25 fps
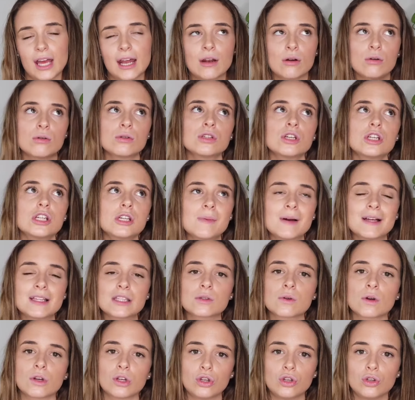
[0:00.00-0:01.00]
And it also
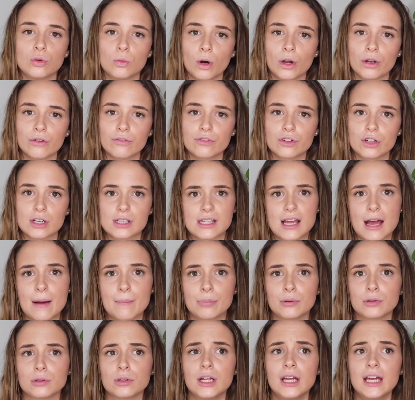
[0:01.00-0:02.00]
depends what you want. For
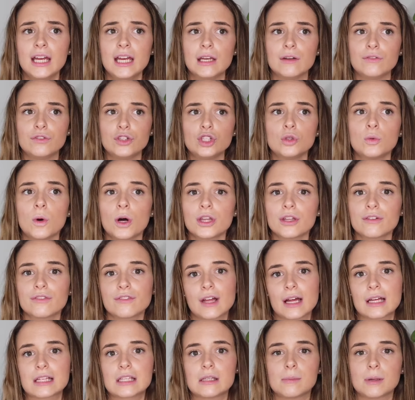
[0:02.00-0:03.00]
example, if you want the
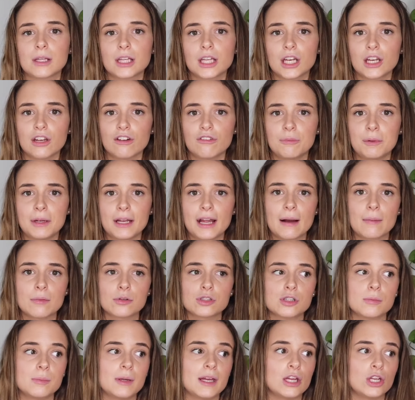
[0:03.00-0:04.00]
flexibility of being able
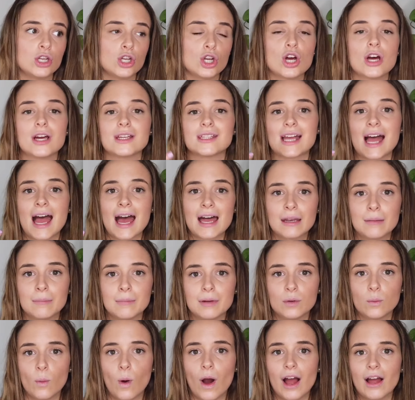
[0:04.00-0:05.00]
to be a nurse and a
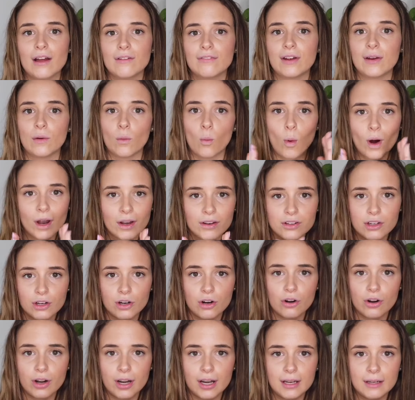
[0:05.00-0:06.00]
midwife in one
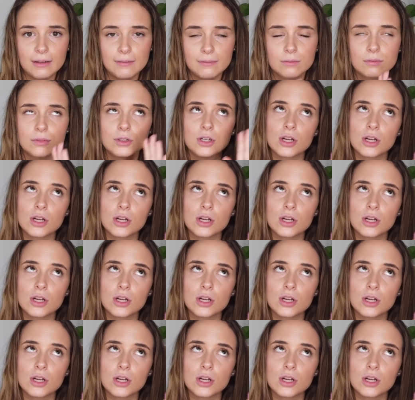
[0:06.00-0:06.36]
degree,